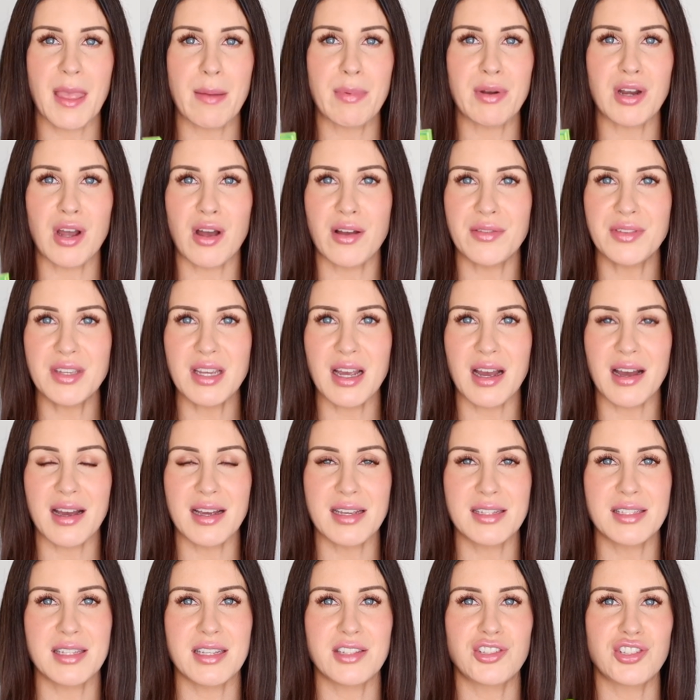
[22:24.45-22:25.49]
But on the
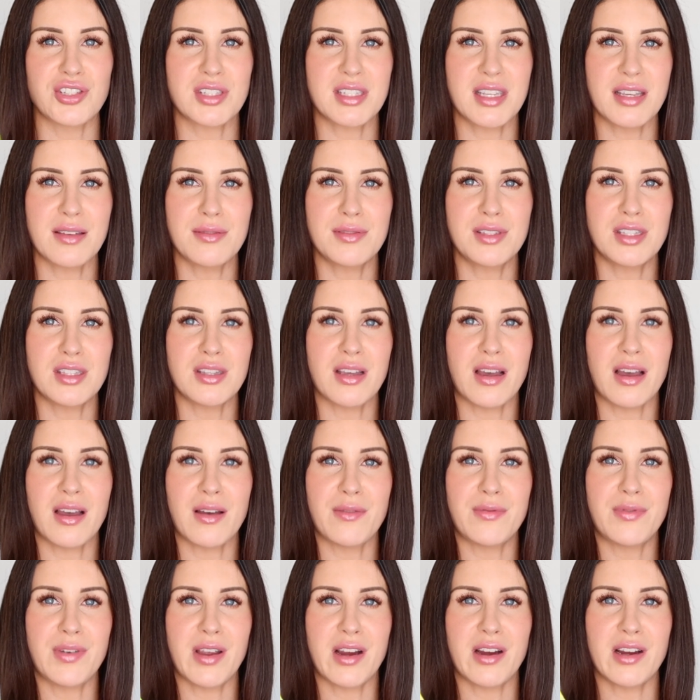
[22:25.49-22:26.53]
eyes, it just gives
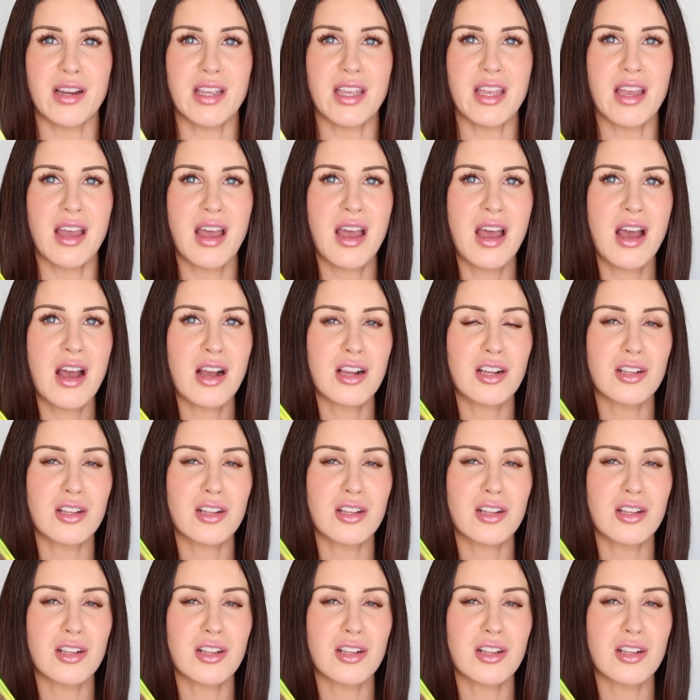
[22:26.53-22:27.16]
a very